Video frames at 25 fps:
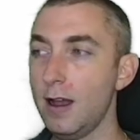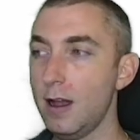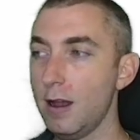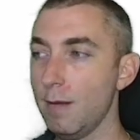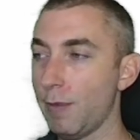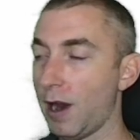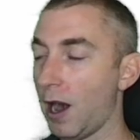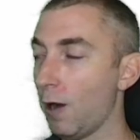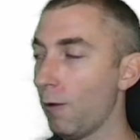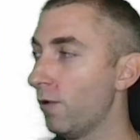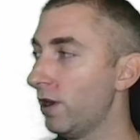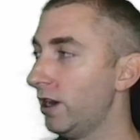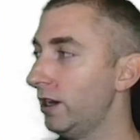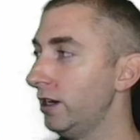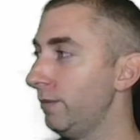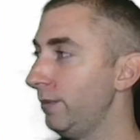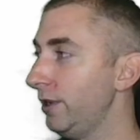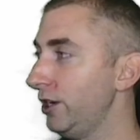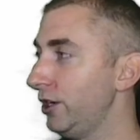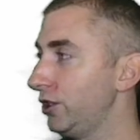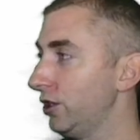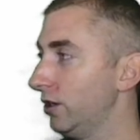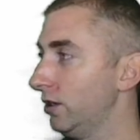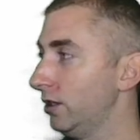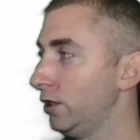But I wanted to be
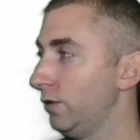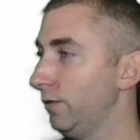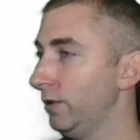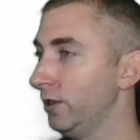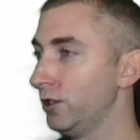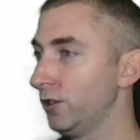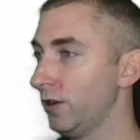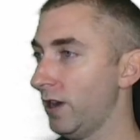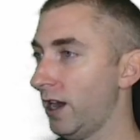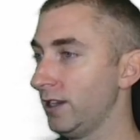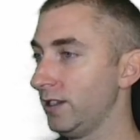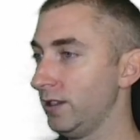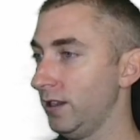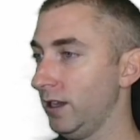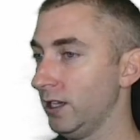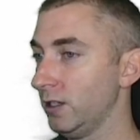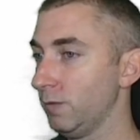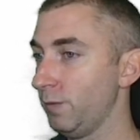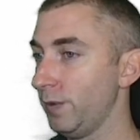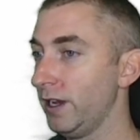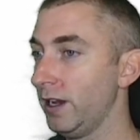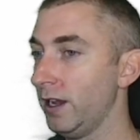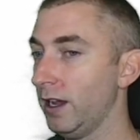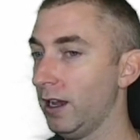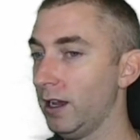sure to address this
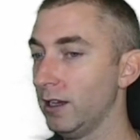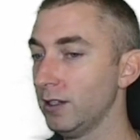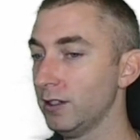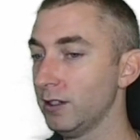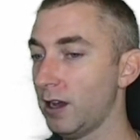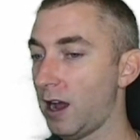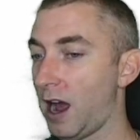because